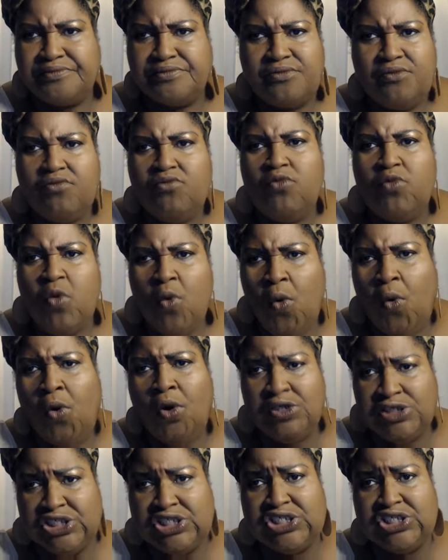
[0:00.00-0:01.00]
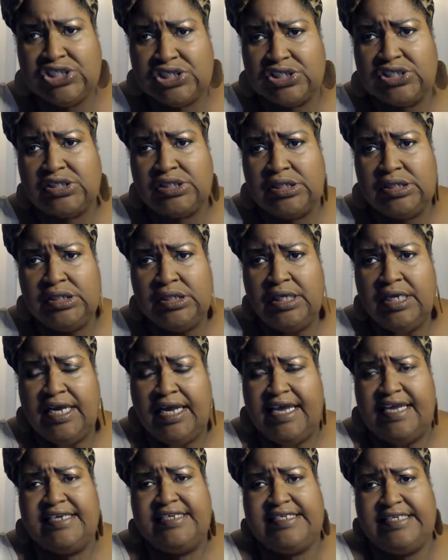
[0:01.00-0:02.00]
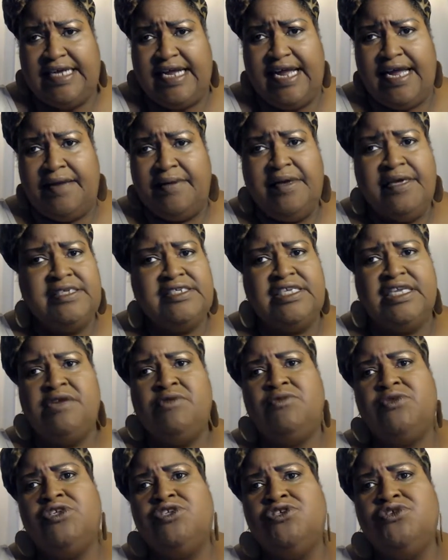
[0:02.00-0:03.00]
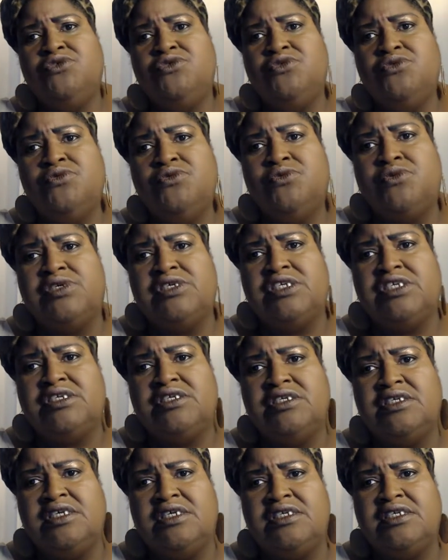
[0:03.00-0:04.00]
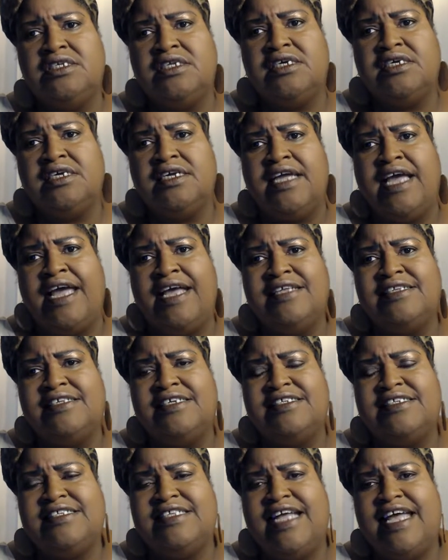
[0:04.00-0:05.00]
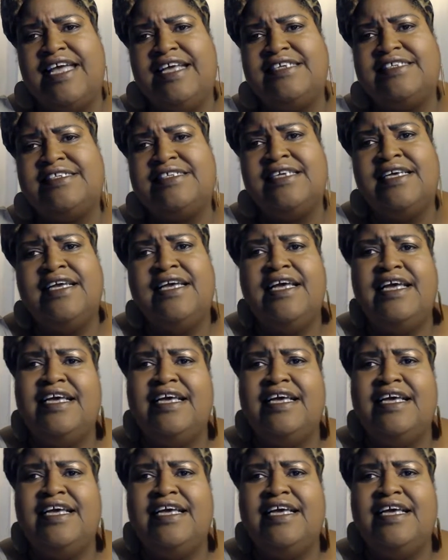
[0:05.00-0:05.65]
or sister at a time. See, when the stakes is